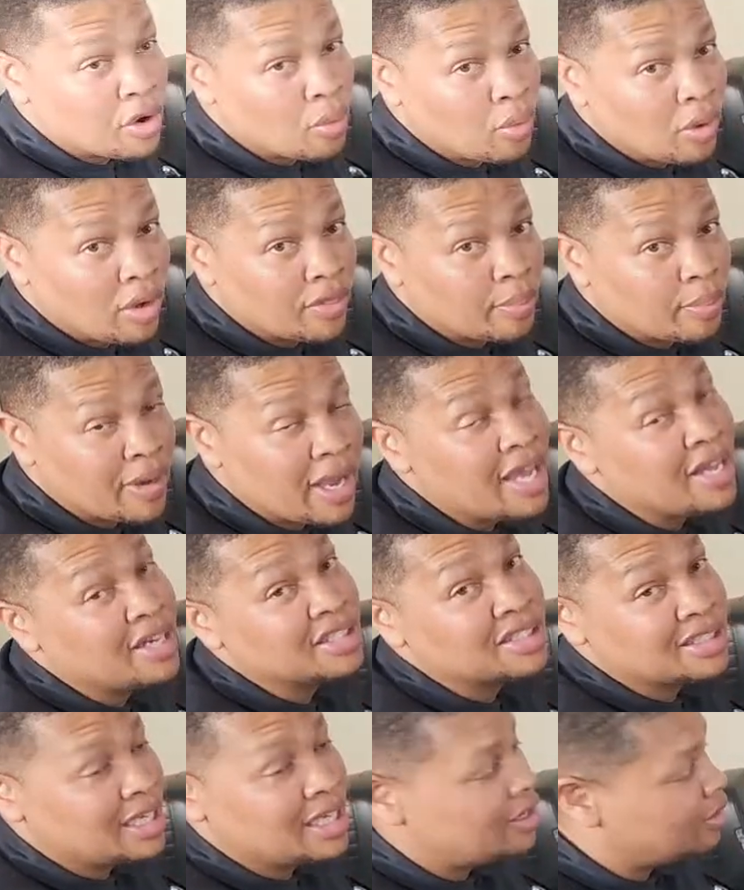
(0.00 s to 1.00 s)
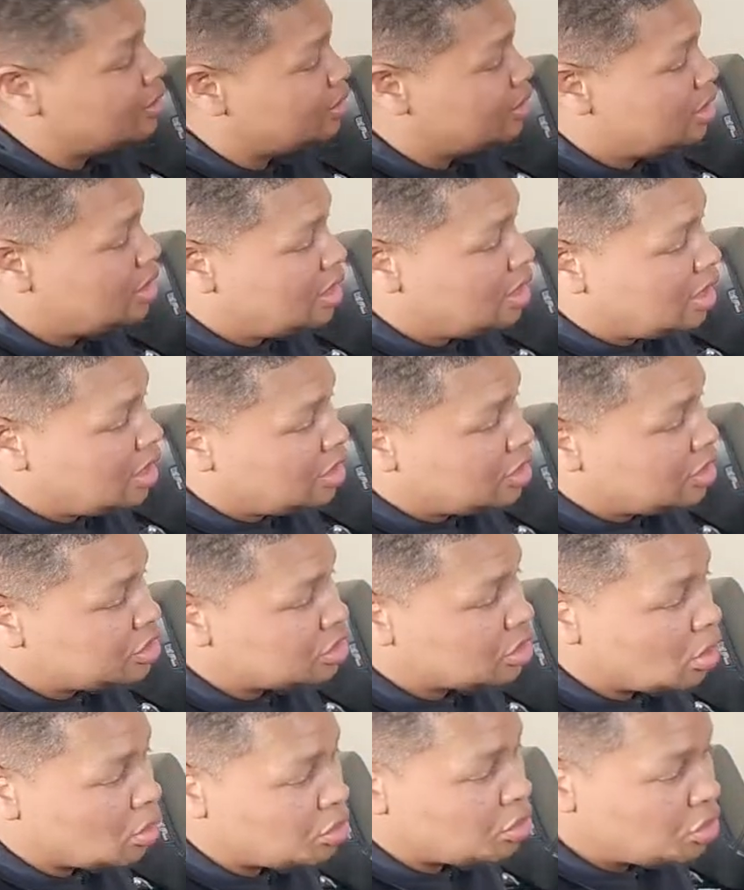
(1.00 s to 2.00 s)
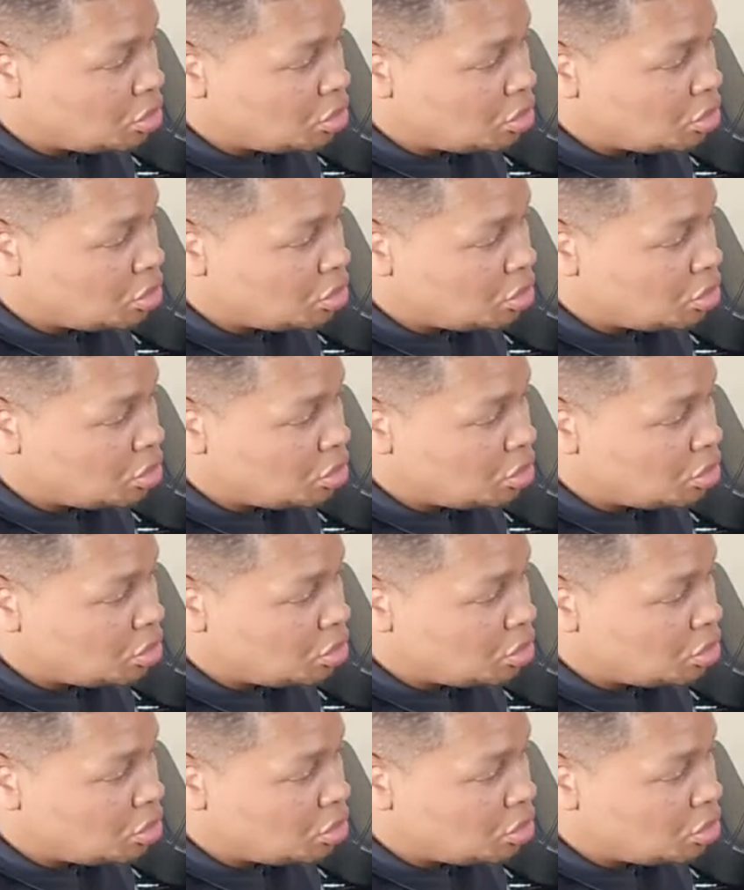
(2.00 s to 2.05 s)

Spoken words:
where the paint is thinner. So do